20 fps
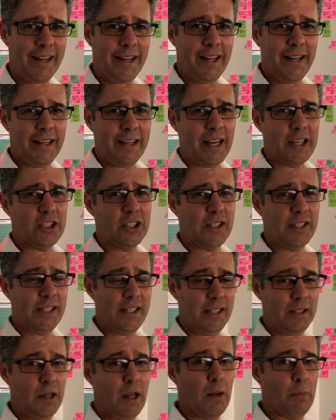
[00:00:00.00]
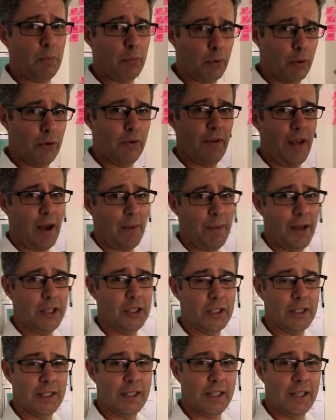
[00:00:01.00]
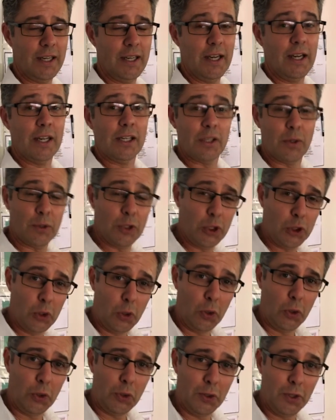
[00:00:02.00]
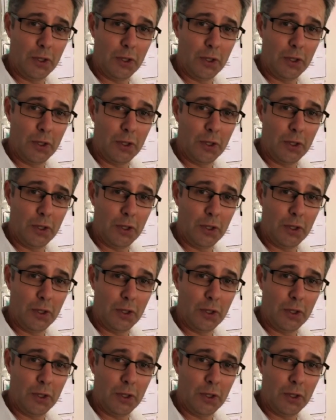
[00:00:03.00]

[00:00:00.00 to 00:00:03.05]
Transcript: to actually improve our measures? So in short,